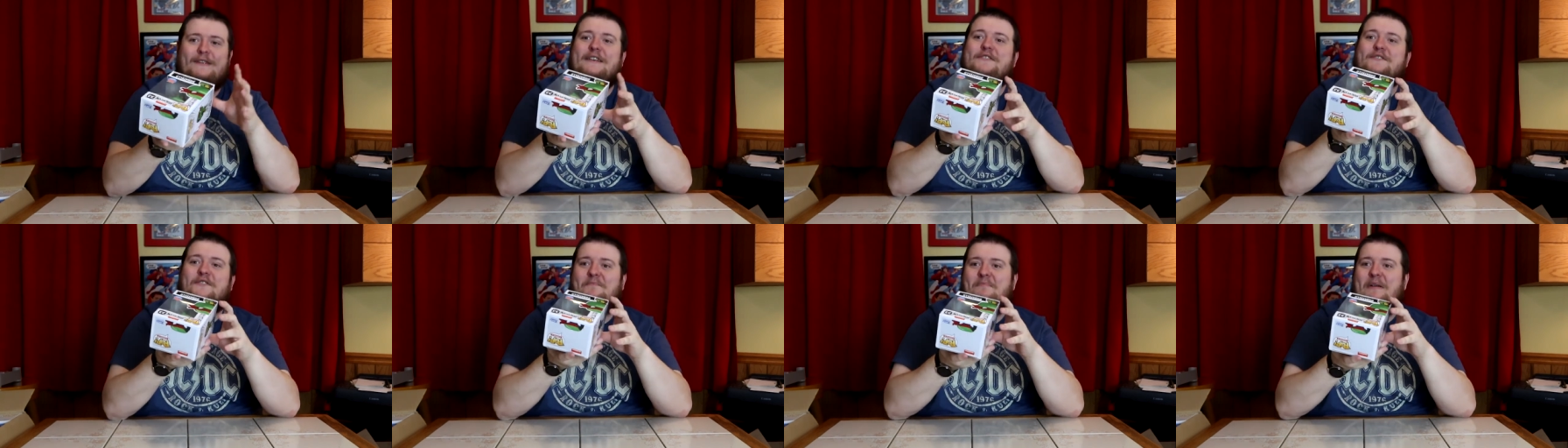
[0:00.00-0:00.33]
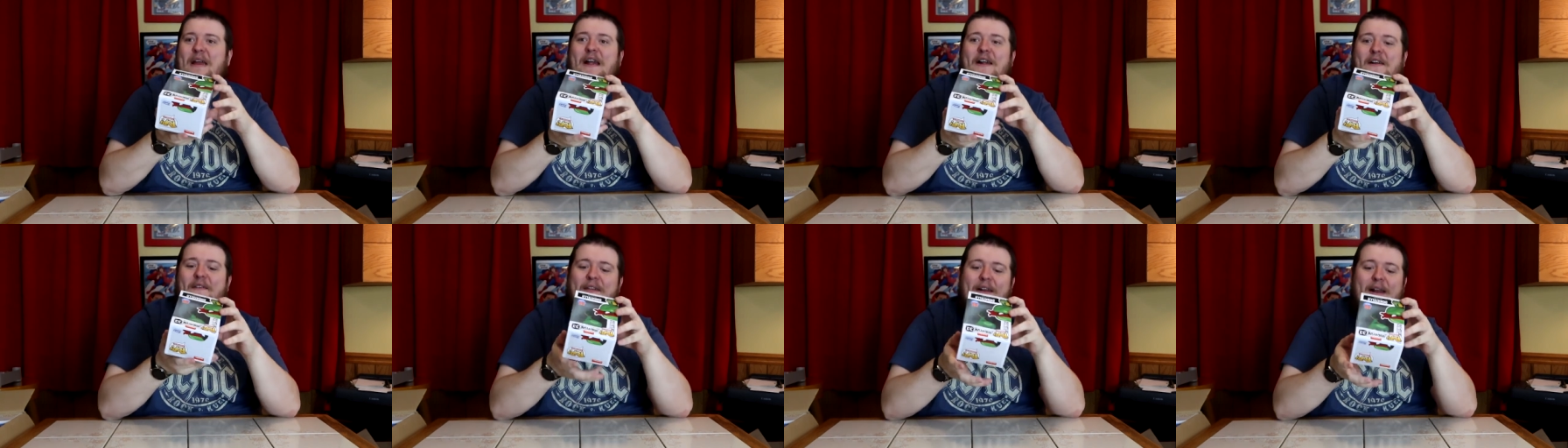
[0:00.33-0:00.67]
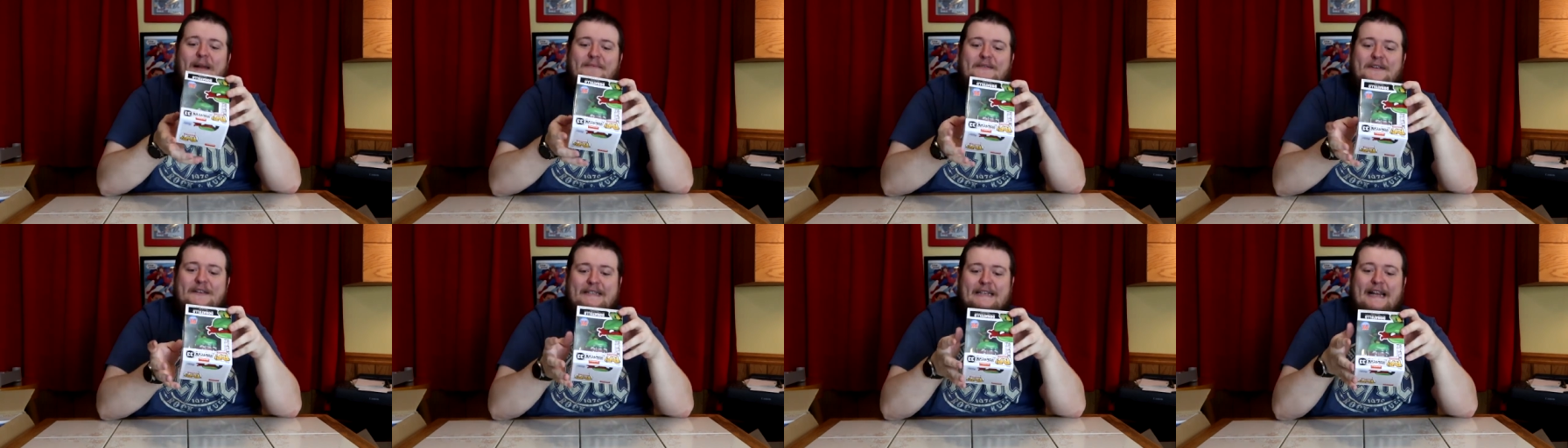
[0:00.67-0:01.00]
this repair that
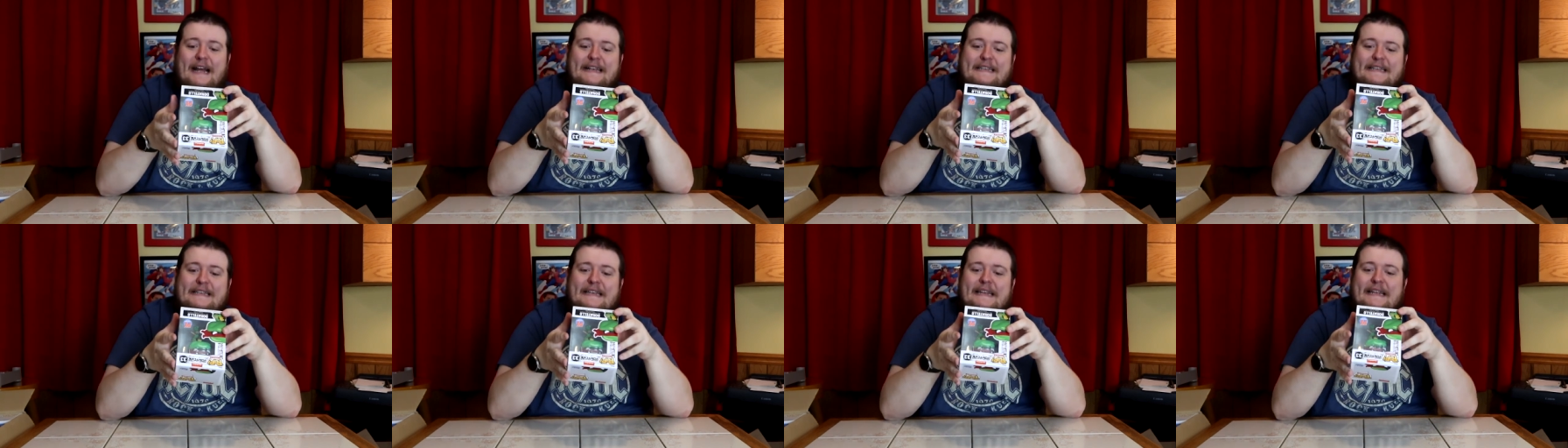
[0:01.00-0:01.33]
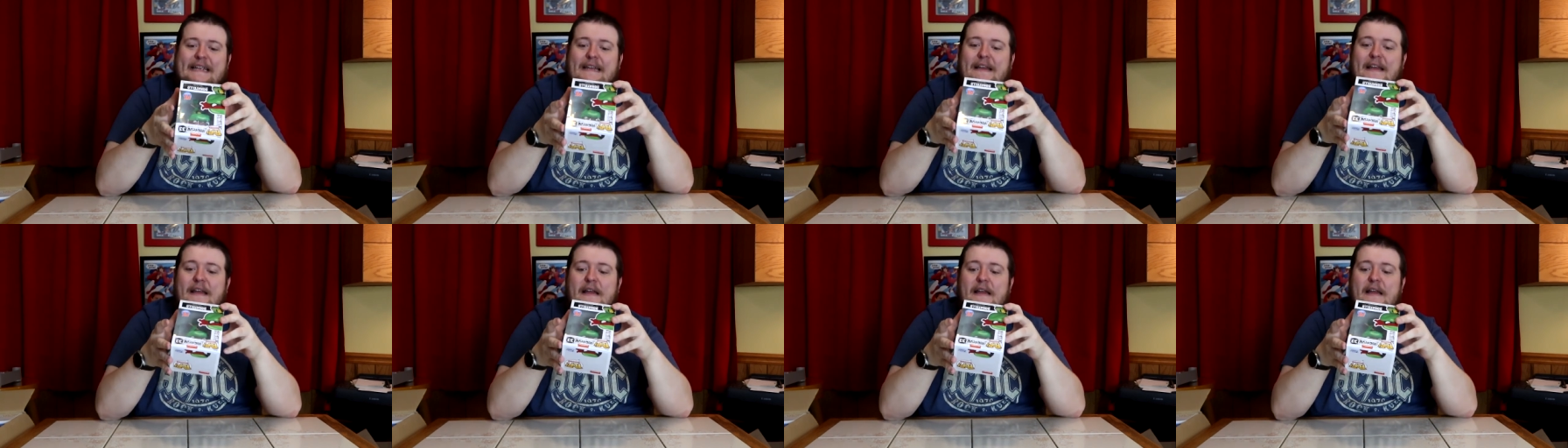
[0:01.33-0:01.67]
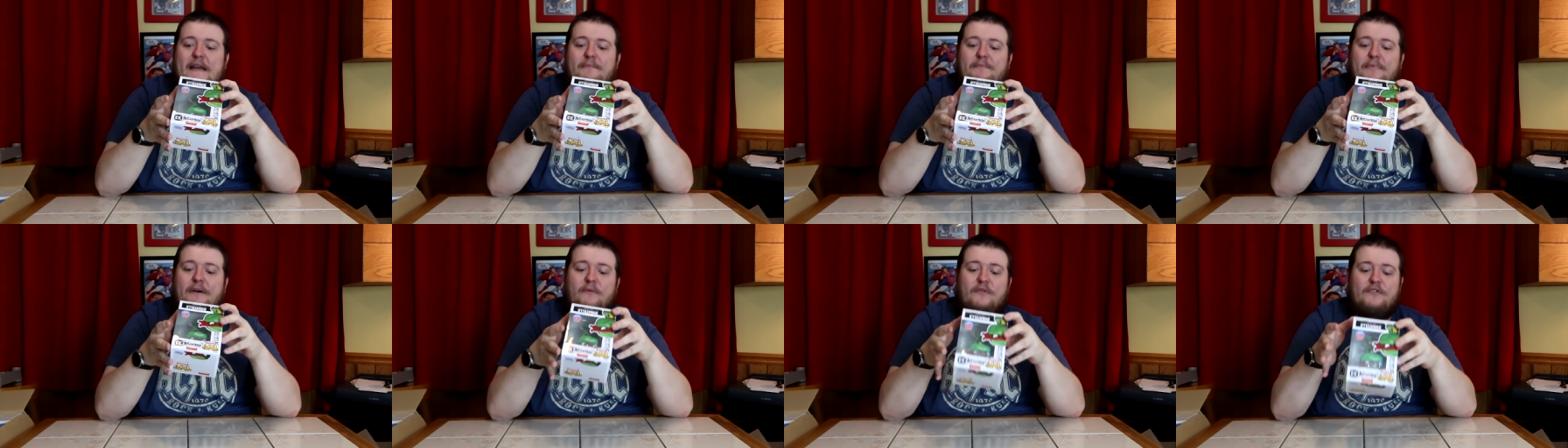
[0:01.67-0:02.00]
I'm just not seeing,
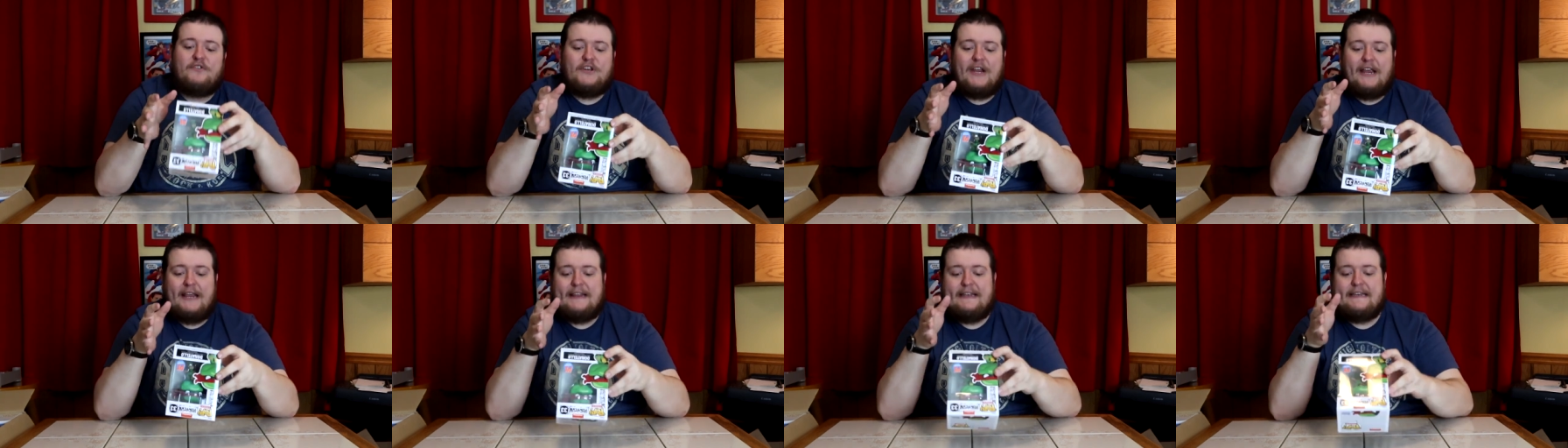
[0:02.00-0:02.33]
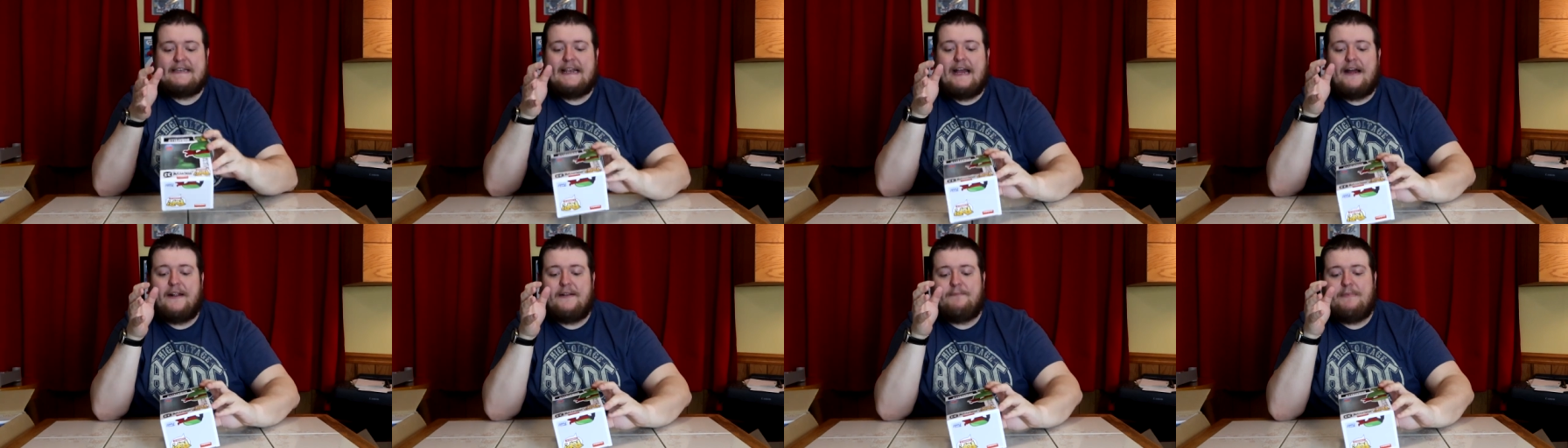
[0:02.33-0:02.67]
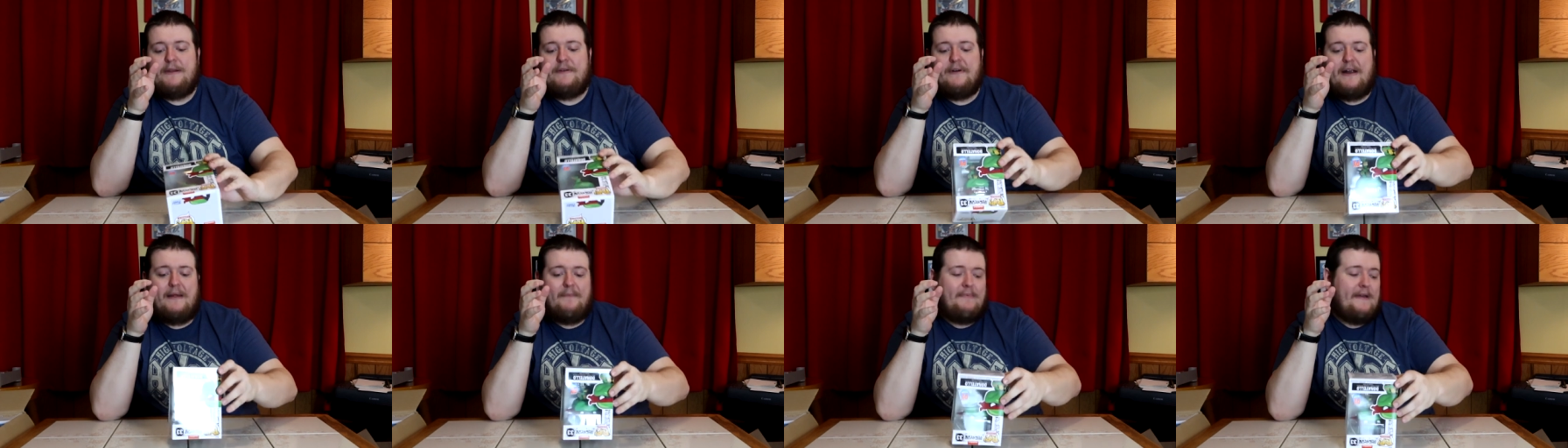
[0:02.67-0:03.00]
but we'll check this out and
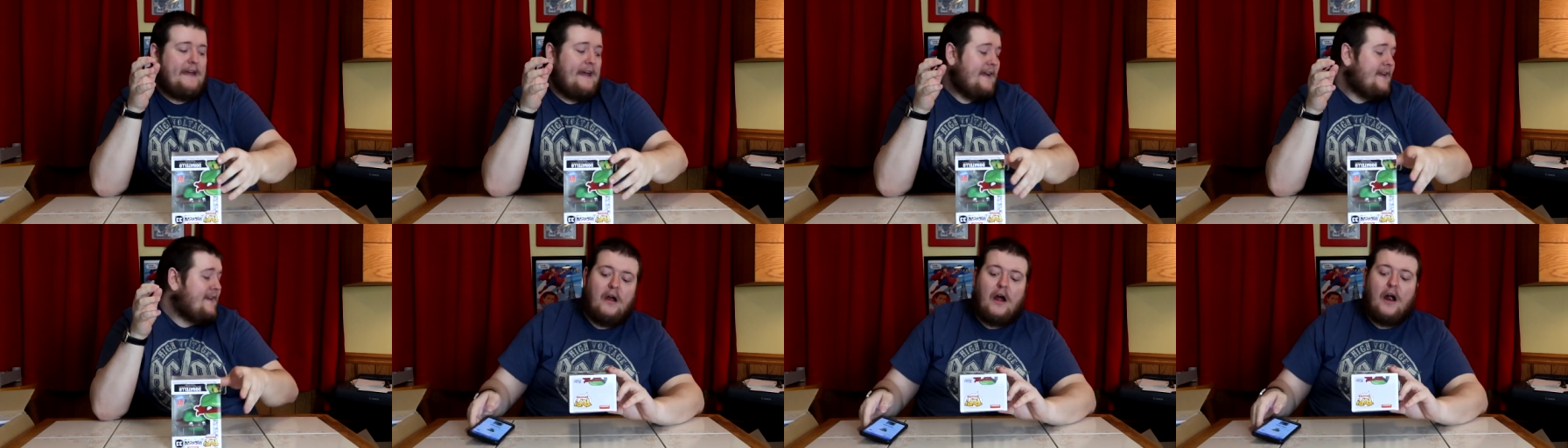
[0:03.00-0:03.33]
be right back.